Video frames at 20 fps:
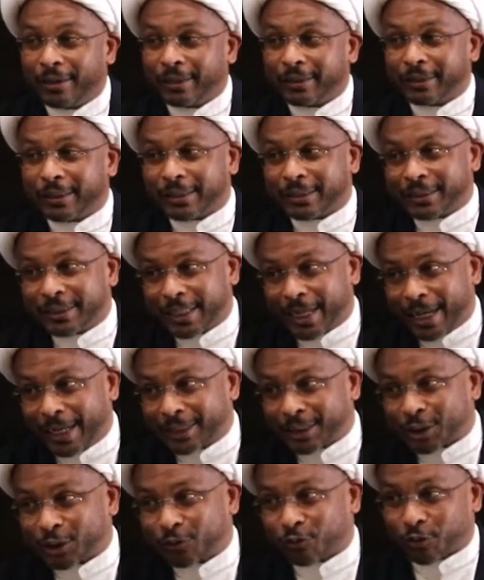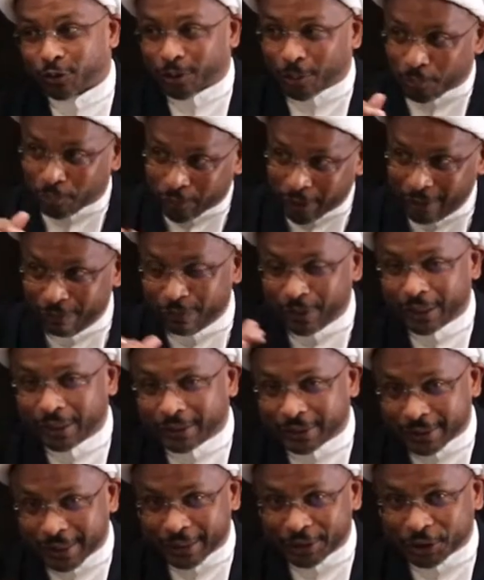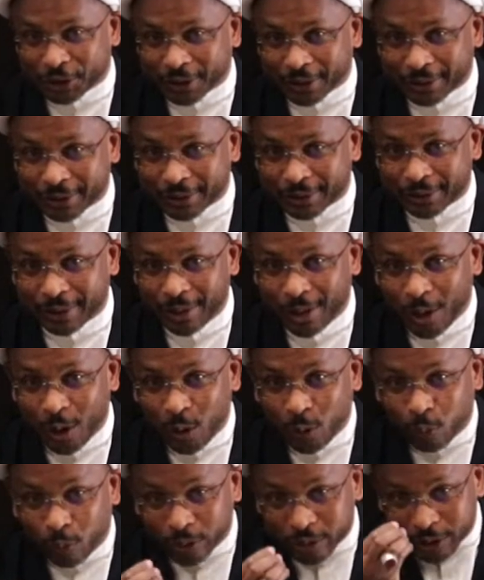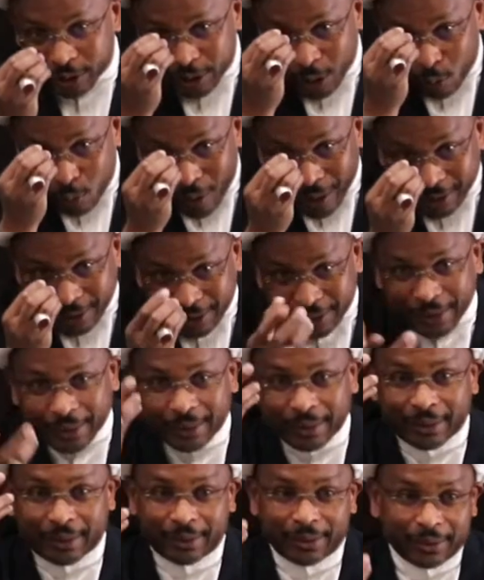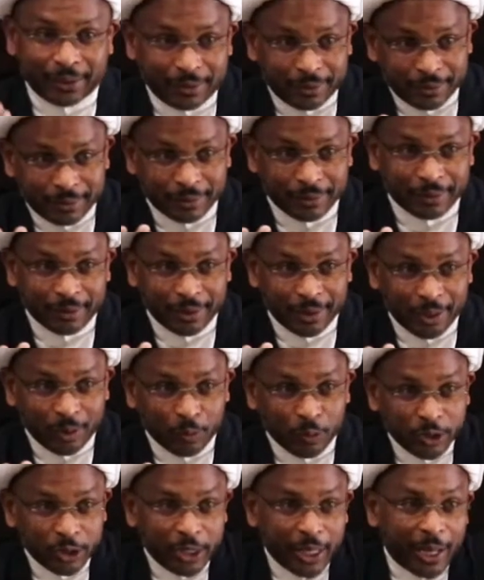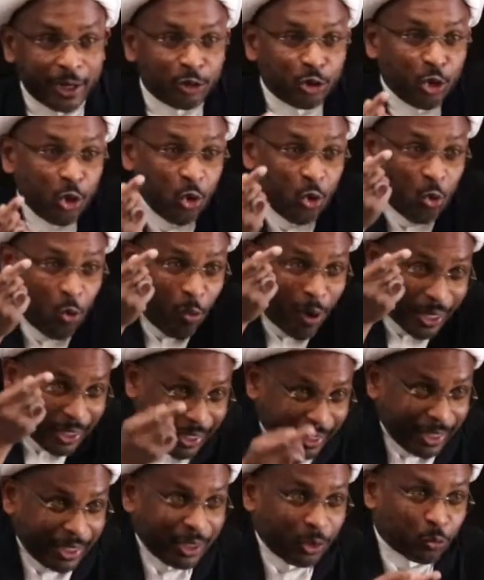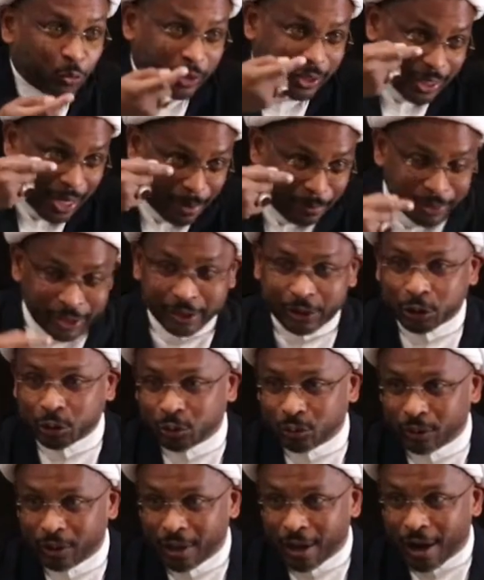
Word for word: the test for the previous nations was the wasi. When that new wali would come into